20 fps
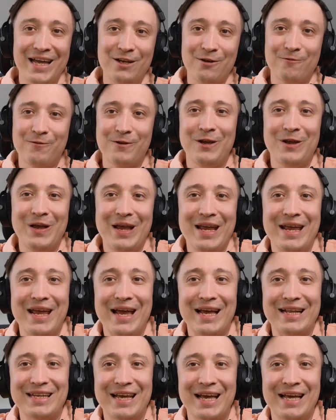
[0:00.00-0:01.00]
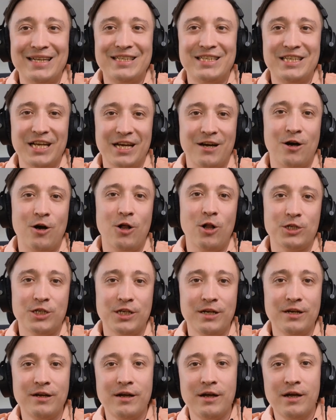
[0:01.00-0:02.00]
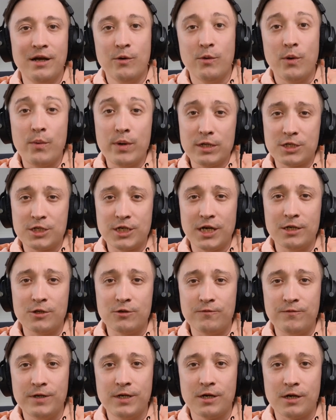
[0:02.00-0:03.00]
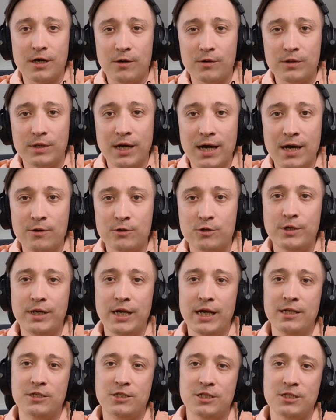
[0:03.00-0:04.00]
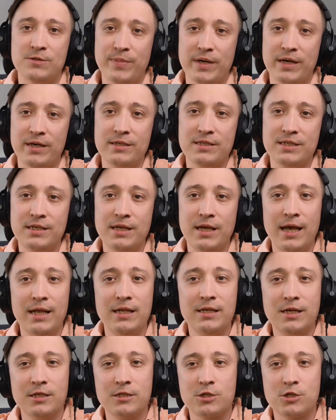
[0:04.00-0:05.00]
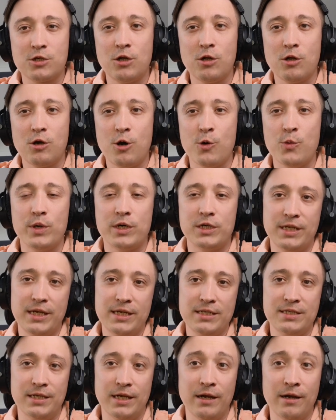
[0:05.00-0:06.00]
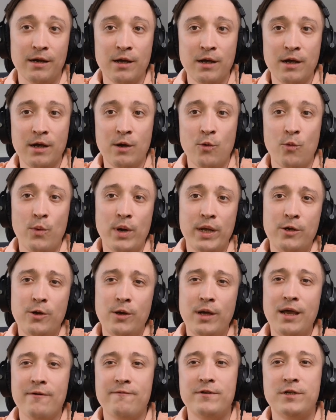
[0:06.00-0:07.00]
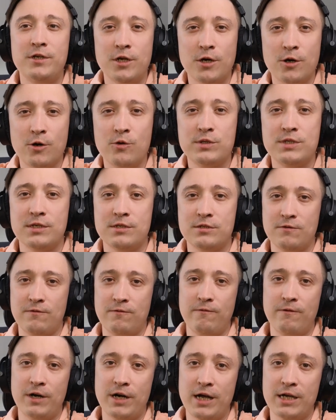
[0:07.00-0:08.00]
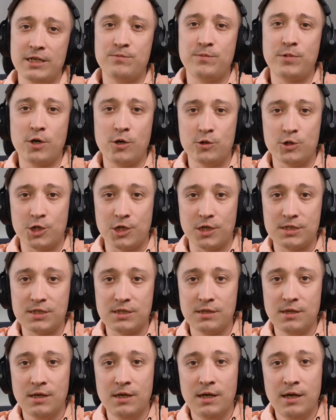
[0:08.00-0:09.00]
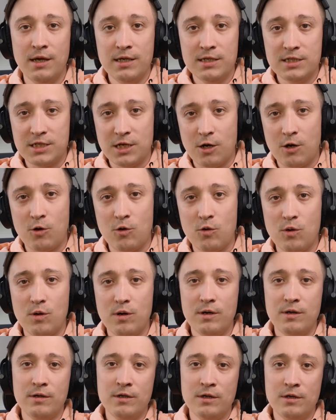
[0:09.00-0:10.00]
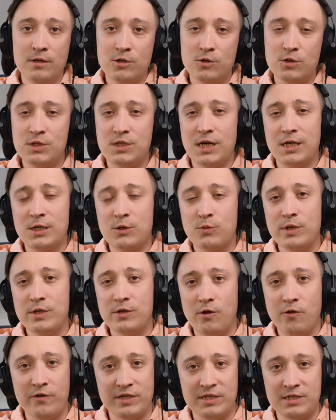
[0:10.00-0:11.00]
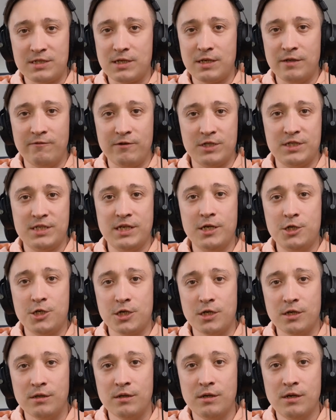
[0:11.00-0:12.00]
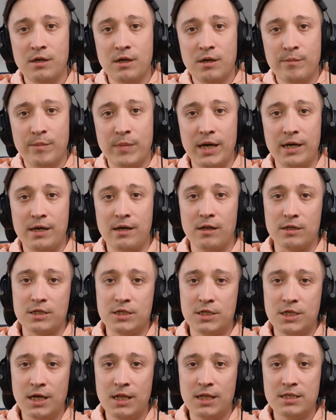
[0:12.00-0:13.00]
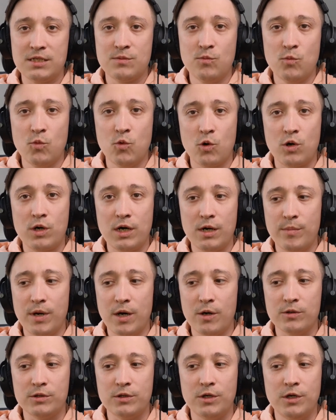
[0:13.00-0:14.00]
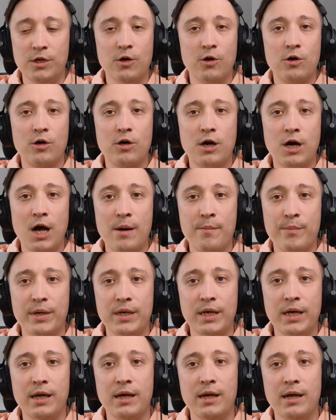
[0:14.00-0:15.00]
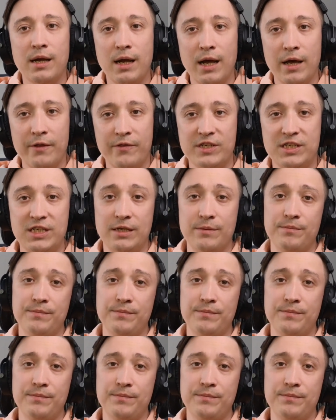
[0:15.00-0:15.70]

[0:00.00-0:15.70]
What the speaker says: of QA at AdTech Holding, we will try to figure out how to gain transparency and control over testing when you have dozens of various projects. So, to start with all this conversation, Michael, tell us more about your company and the team.